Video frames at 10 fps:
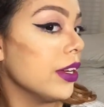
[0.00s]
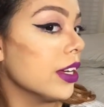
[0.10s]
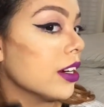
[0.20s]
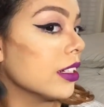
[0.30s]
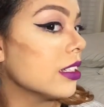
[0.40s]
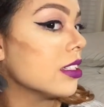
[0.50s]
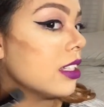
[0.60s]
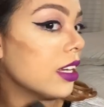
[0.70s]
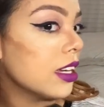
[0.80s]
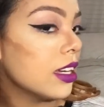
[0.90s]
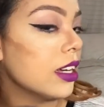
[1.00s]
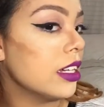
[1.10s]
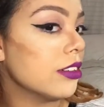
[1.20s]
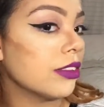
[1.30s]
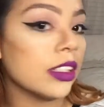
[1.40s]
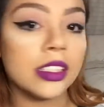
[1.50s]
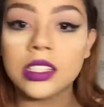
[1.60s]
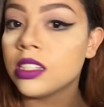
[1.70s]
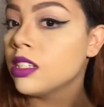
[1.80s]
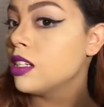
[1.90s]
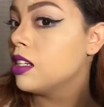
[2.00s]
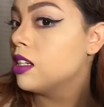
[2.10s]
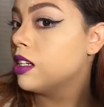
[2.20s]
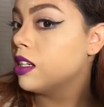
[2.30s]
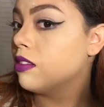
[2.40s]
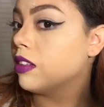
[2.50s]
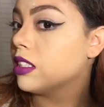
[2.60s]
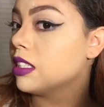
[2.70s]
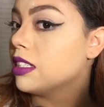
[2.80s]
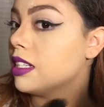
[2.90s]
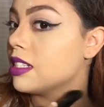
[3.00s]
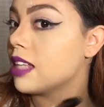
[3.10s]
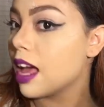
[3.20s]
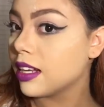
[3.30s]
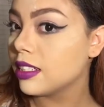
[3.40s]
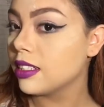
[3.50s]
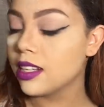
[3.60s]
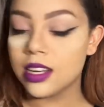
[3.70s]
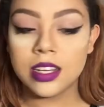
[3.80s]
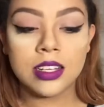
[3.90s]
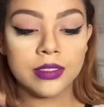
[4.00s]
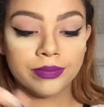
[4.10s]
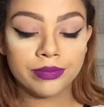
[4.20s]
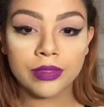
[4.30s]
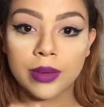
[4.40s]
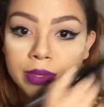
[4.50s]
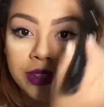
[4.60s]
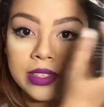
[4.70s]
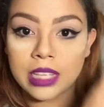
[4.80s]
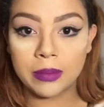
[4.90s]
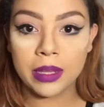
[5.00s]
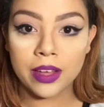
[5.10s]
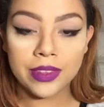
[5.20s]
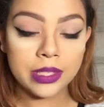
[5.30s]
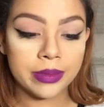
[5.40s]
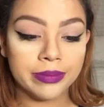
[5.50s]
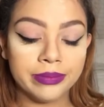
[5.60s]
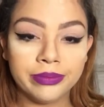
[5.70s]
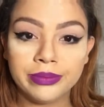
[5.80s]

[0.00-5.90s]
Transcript: You can already see a difference versus this side. And we're gonna do the same thing on this one.